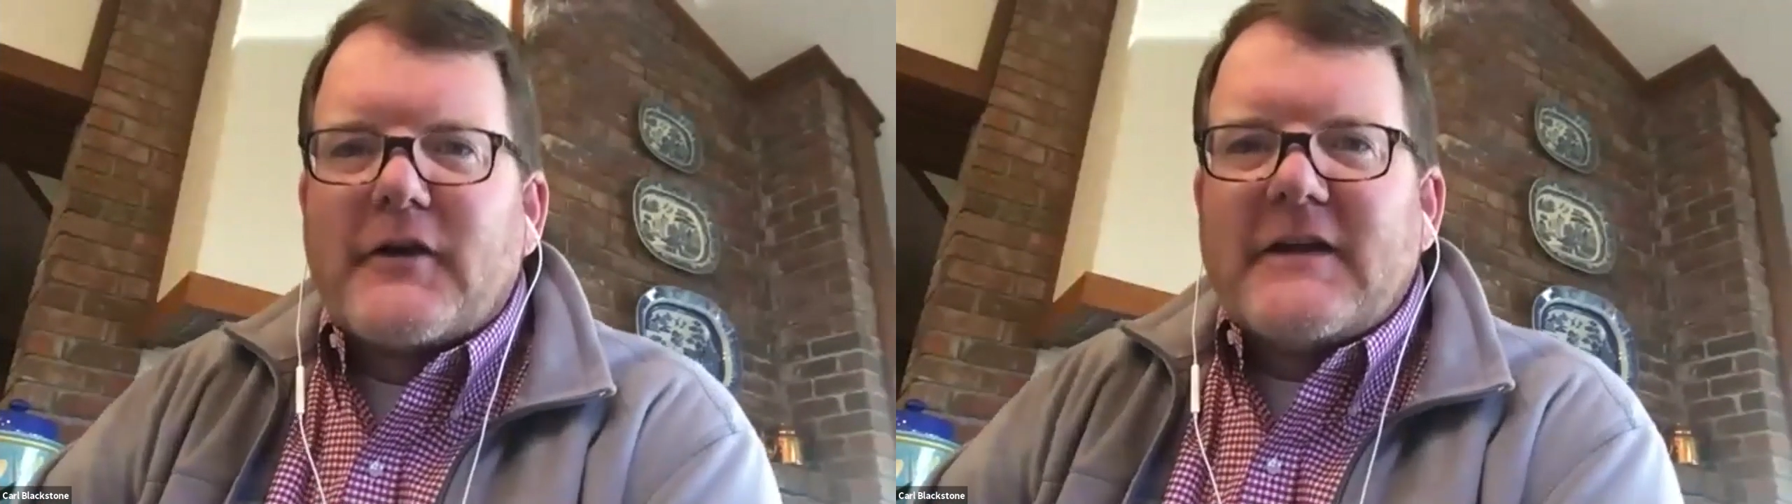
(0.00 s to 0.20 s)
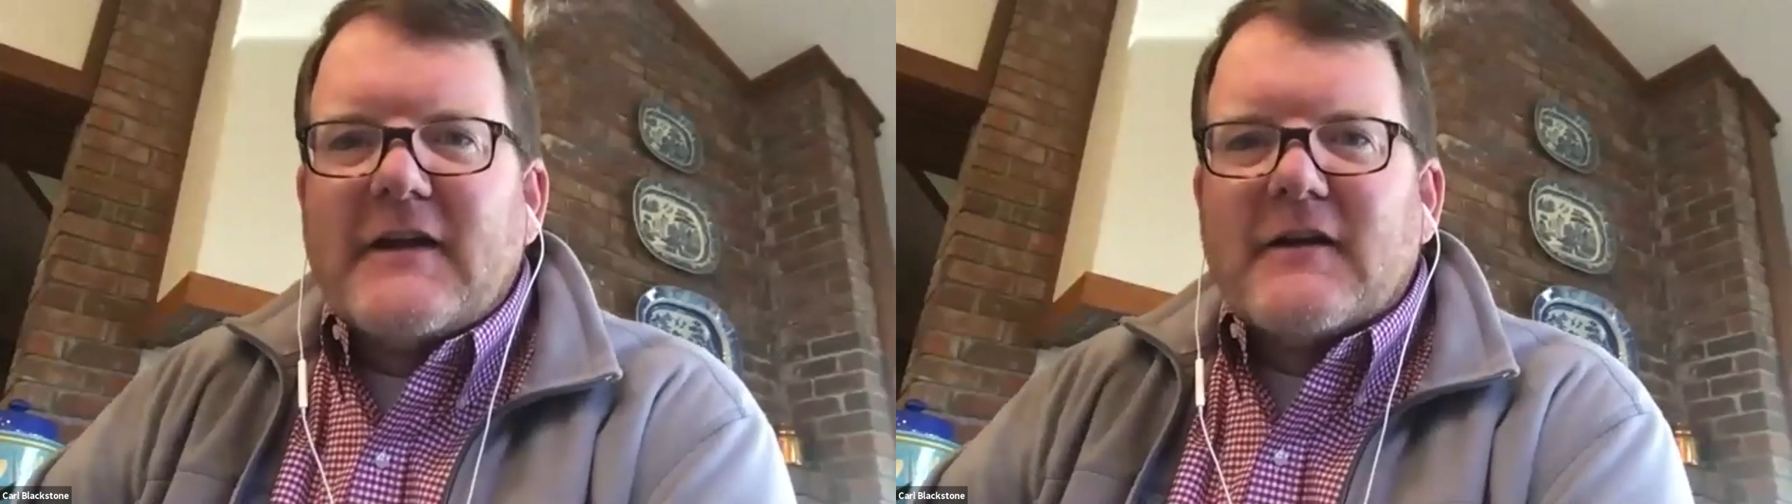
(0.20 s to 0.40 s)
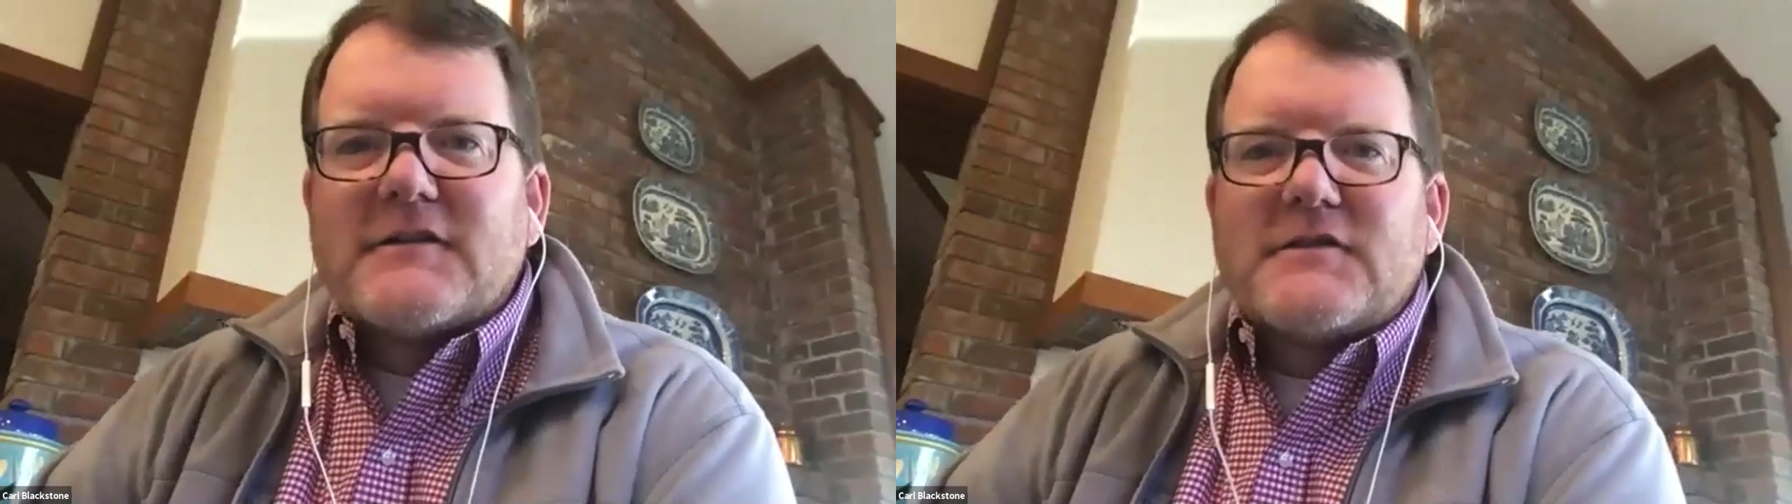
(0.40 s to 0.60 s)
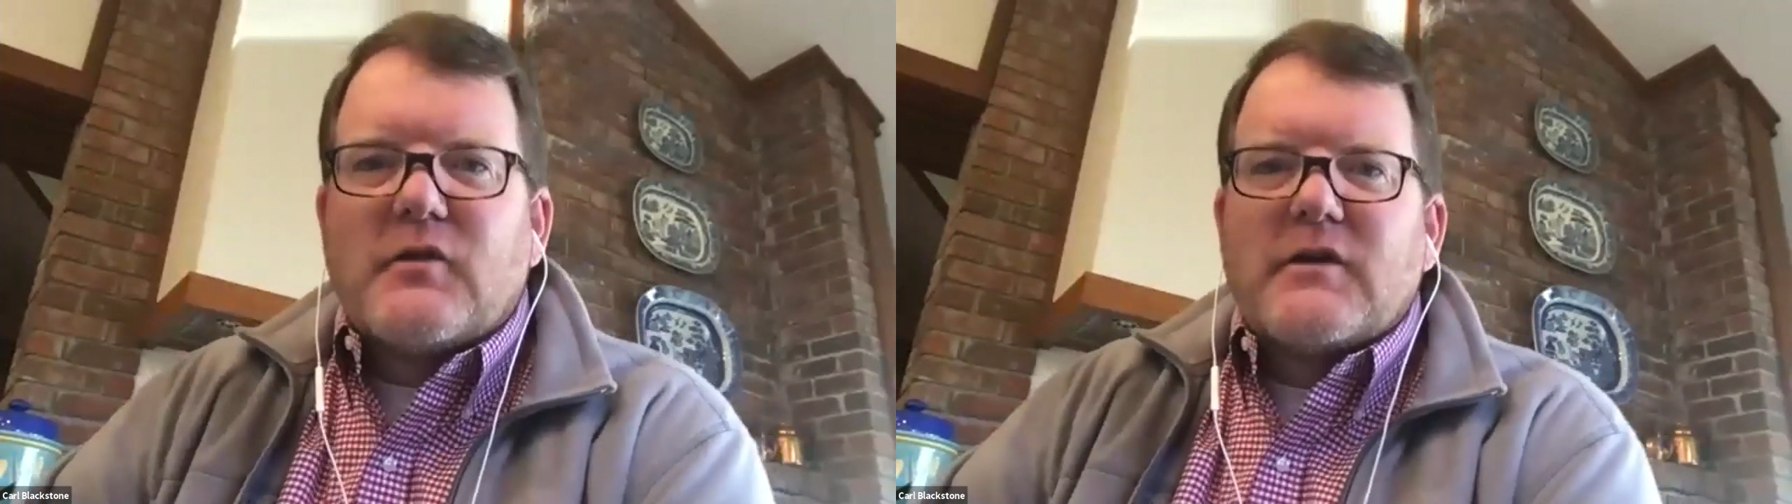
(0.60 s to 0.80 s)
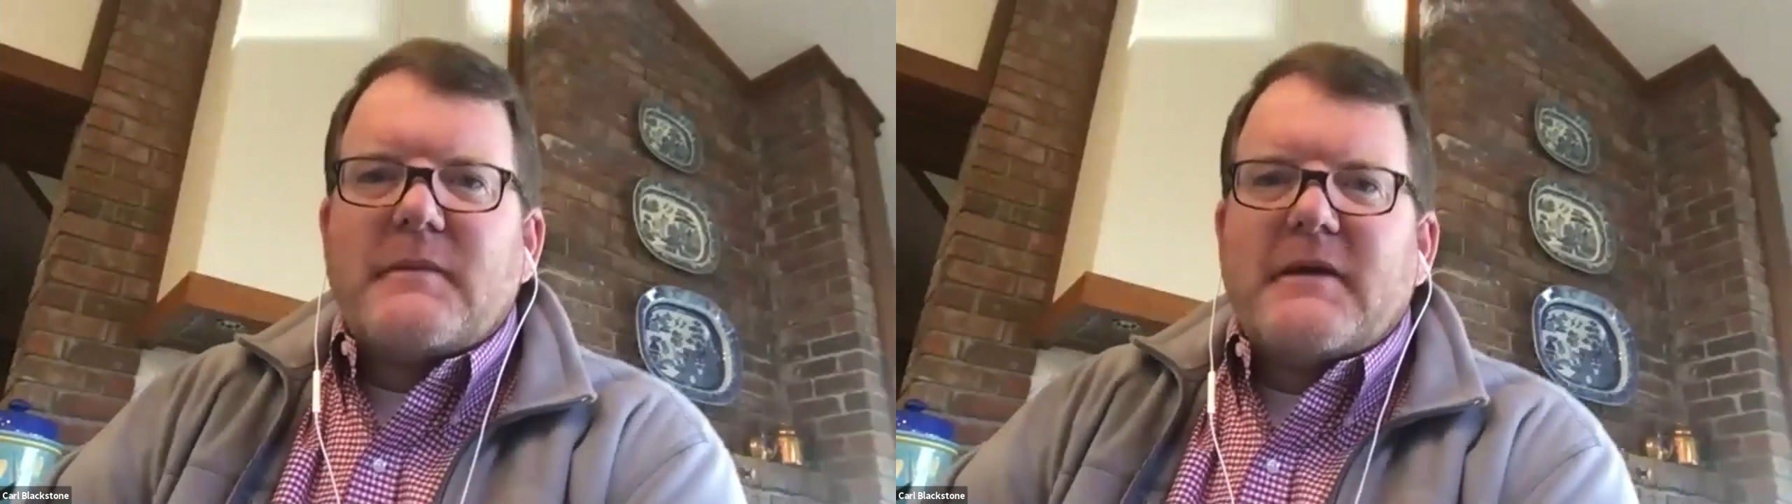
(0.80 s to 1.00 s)
30 years
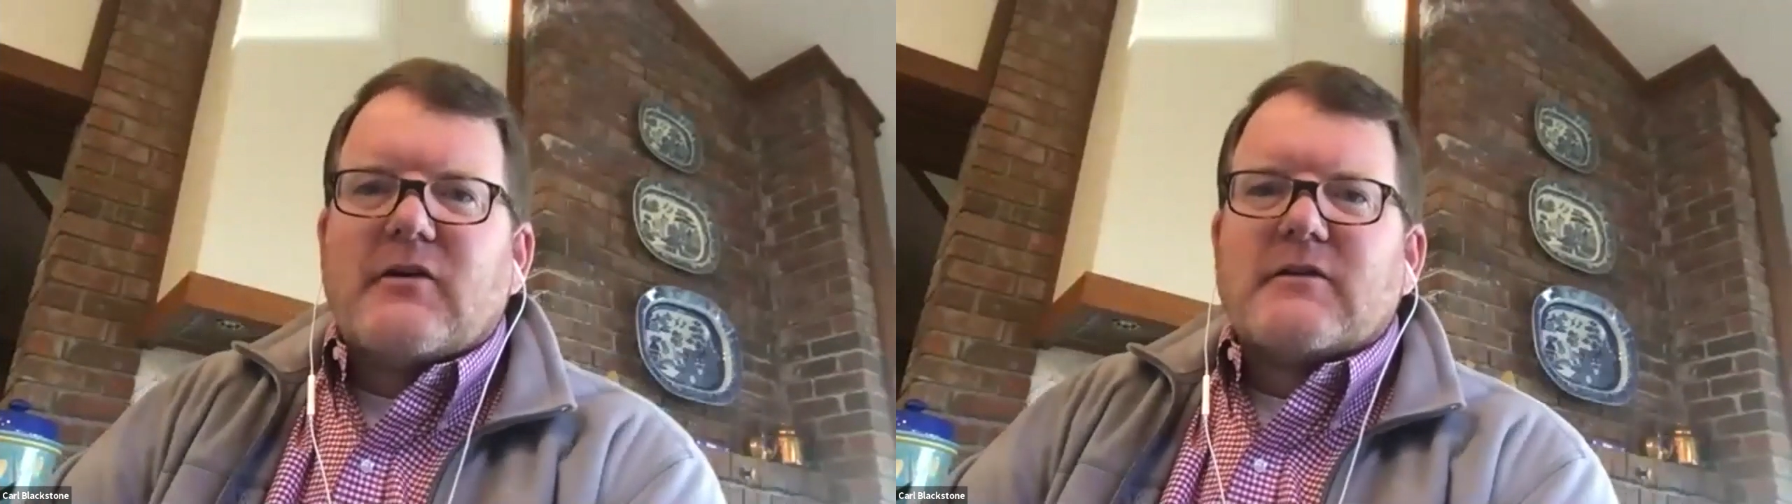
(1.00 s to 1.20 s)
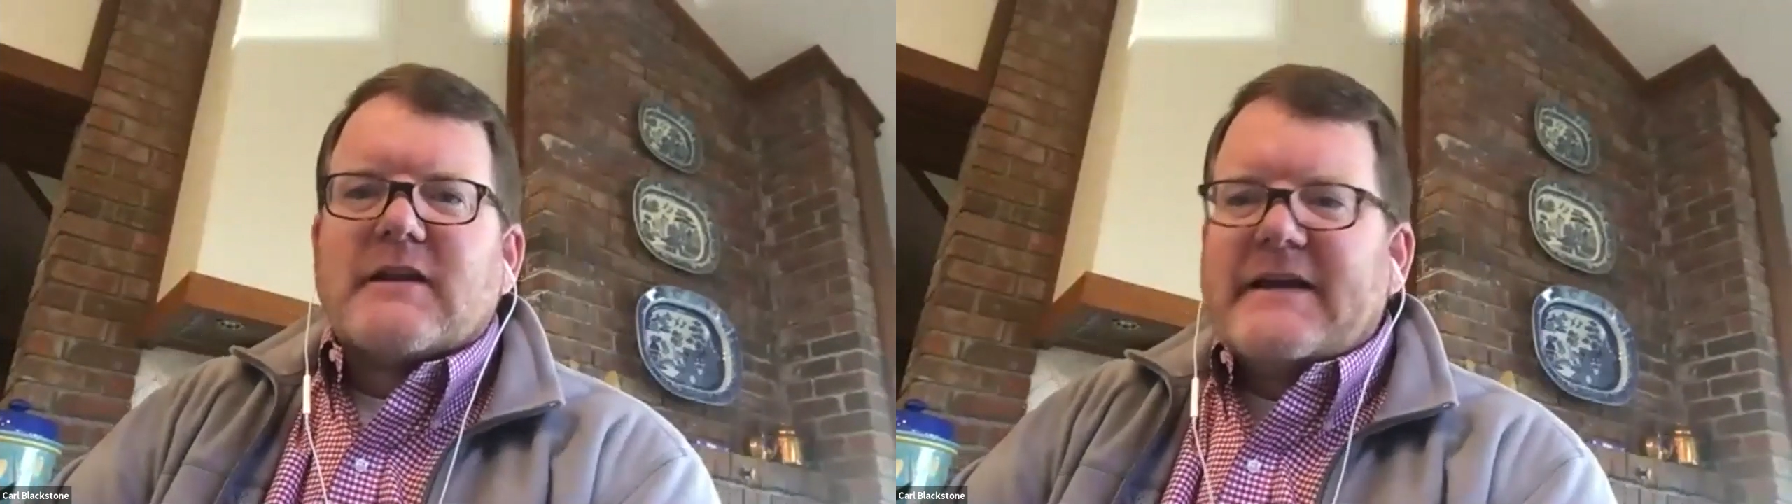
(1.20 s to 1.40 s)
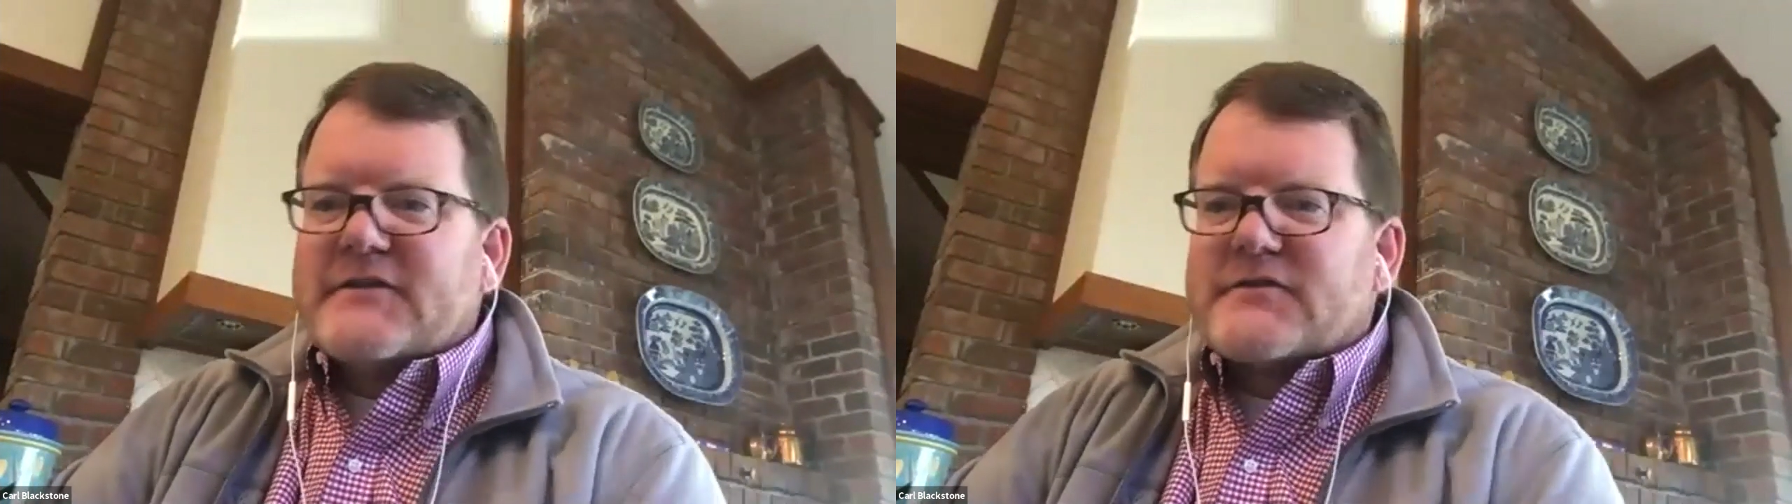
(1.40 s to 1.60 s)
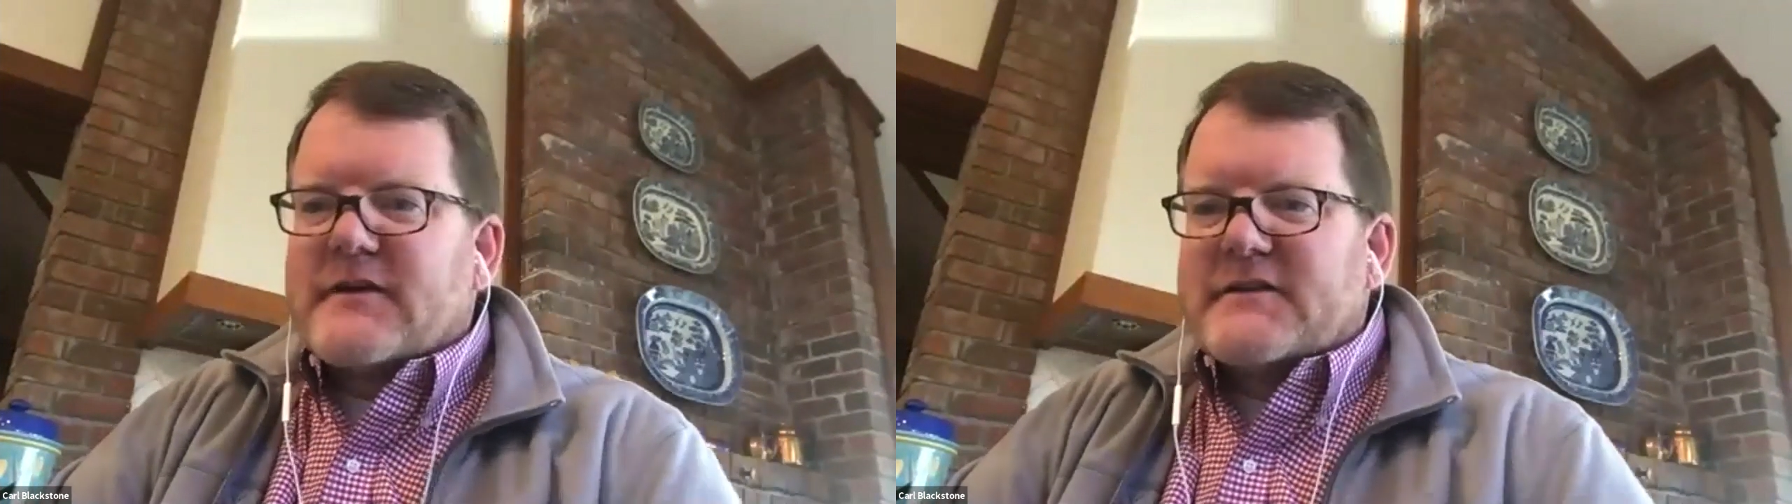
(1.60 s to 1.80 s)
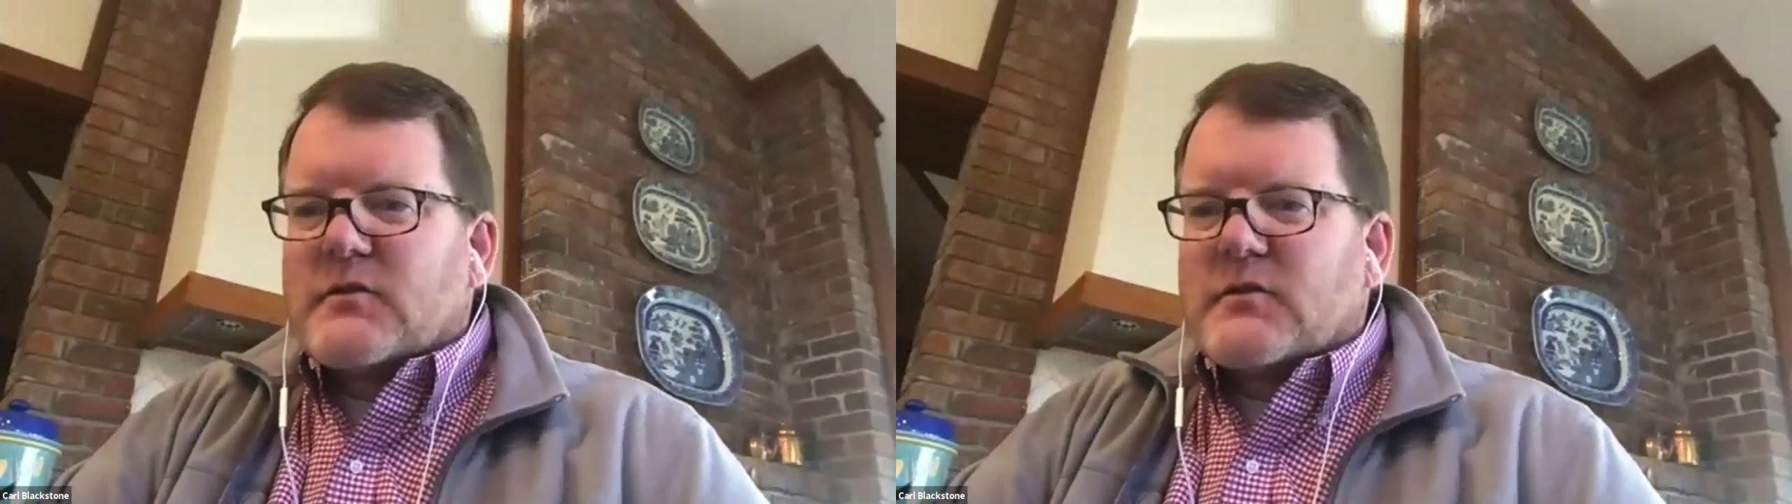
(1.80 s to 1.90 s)
going to be on Lady Street.